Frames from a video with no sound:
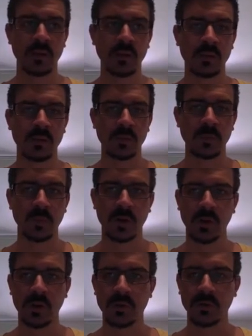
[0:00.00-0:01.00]
Good
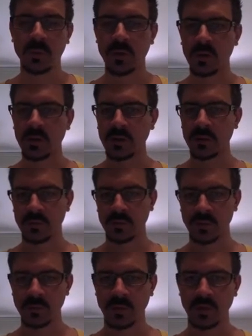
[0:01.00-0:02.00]
morning, everybody.
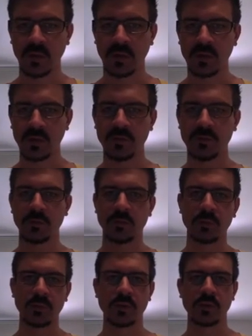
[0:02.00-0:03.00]
Chris McLean here from
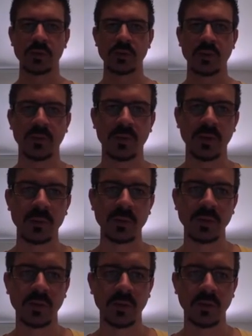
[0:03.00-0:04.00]

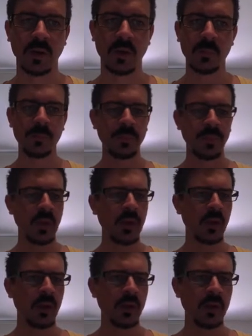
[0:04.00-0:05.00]
chris-mc.com.
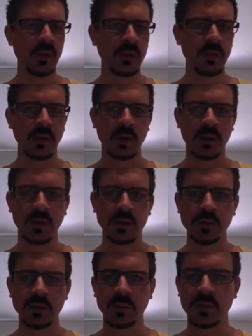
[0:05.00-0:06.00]
I
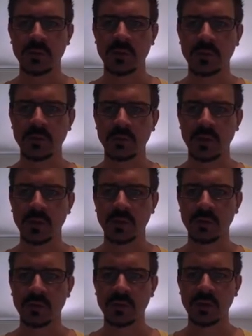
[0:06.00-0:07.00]
just wanted to run you
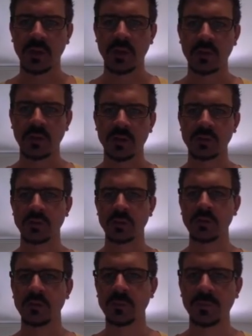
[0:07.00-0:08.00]
through today a nice
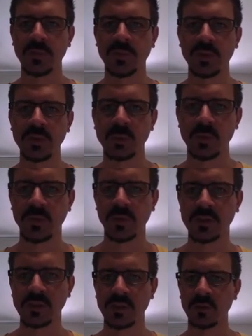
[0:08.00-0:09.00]
little Facebook
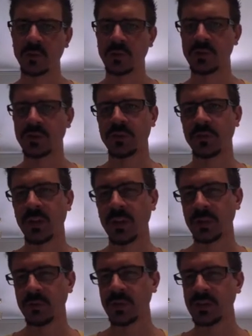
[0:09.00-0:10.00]
feature that launched fairly
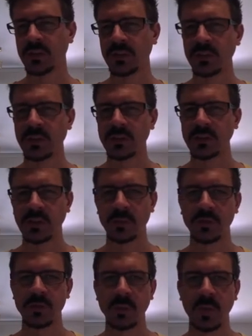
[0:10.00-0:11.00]
recently that some of
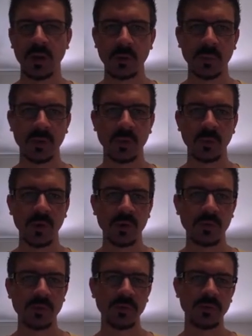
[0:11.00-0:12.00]
you may not be aware
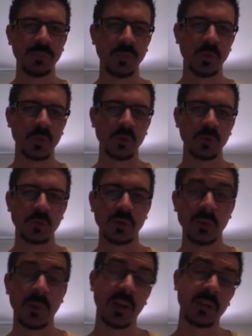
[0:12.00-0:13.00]
of, or you
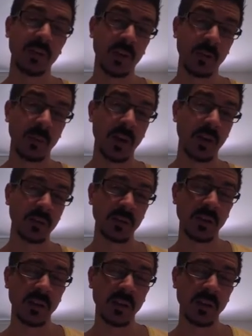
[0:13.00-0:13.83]
may have heard about it,